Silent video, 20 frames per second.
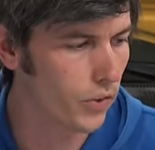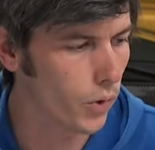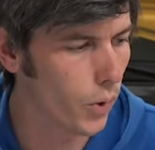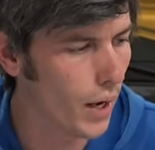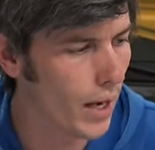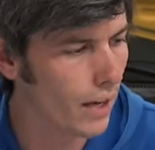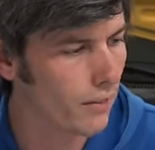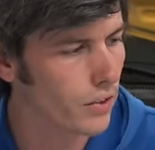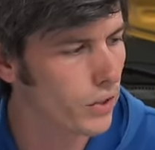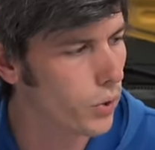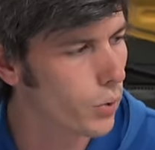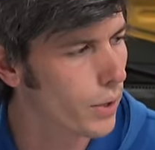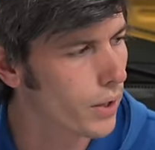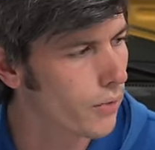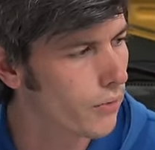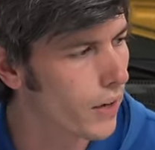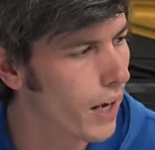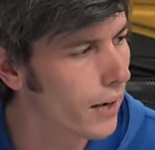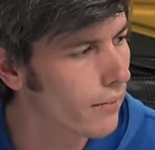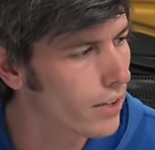So I have a
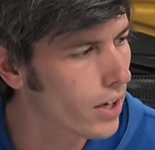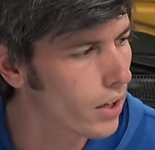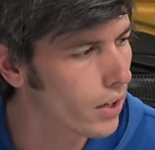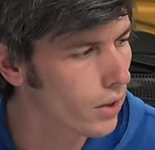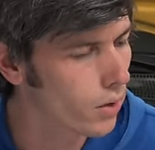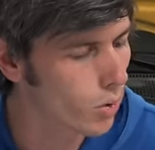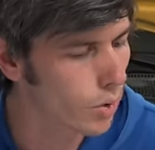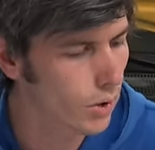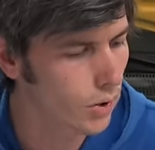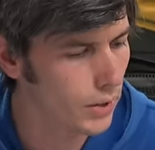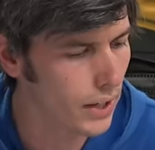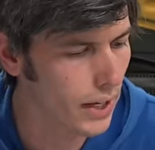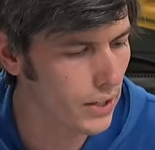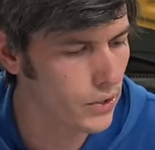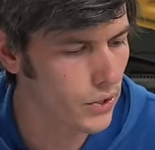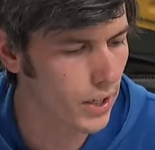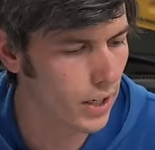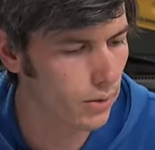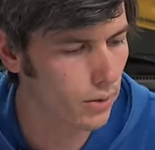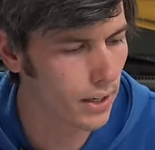$25 oil
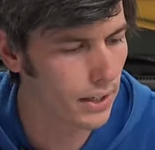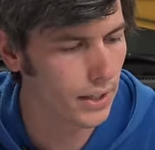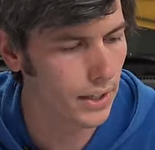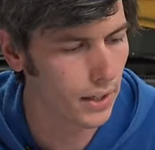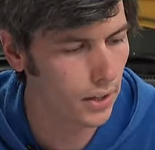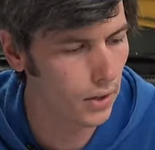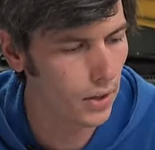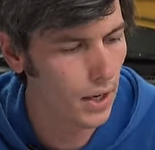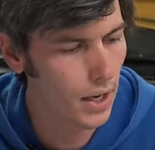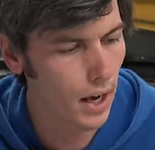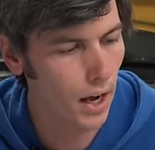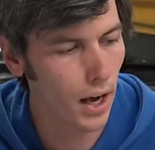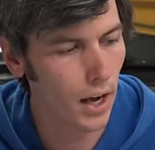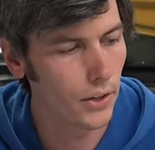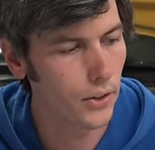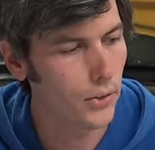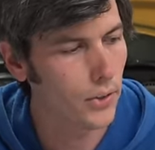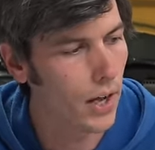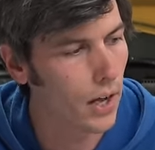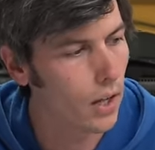catch can right here,
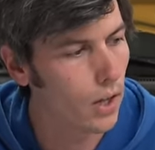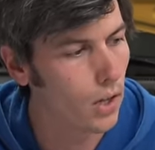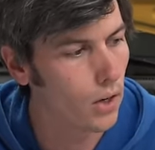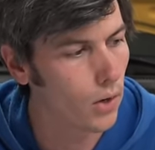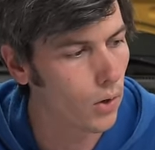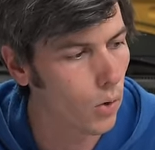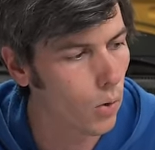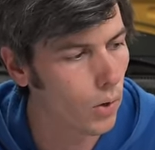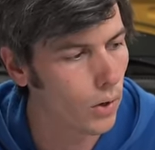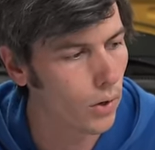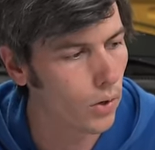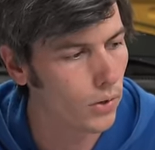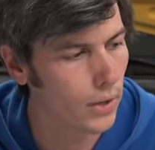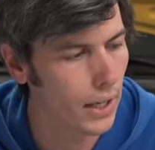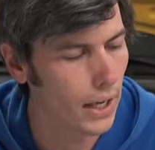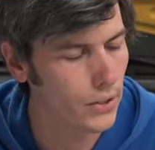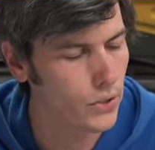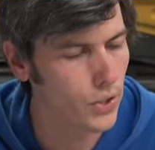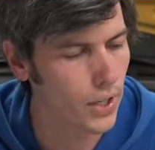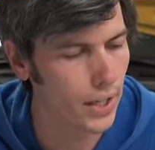$100 oil
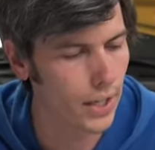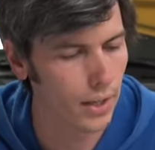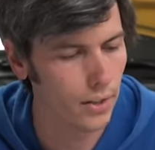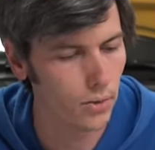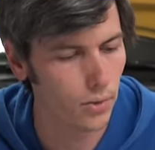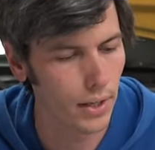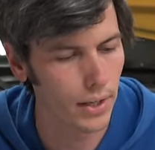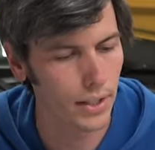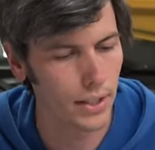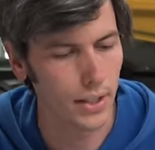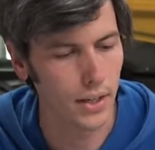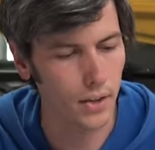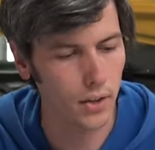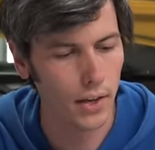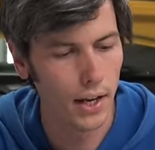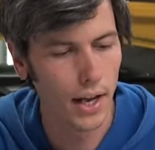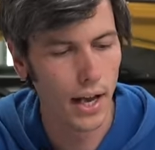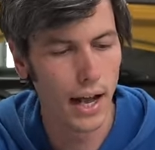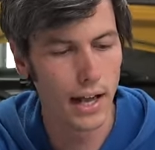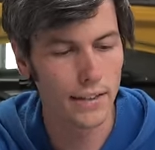catch can right
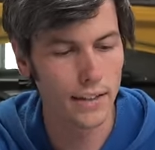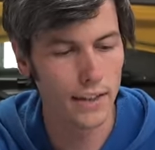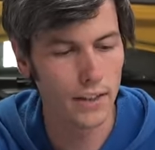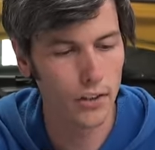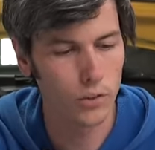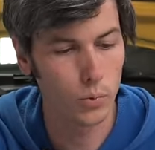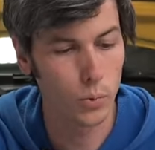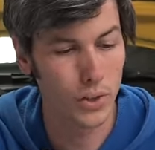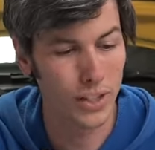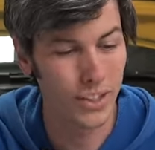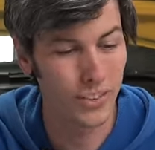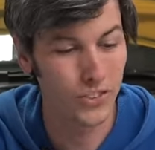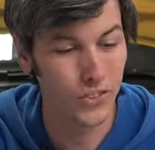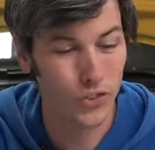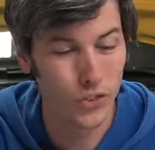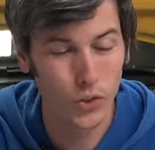here, and then this one is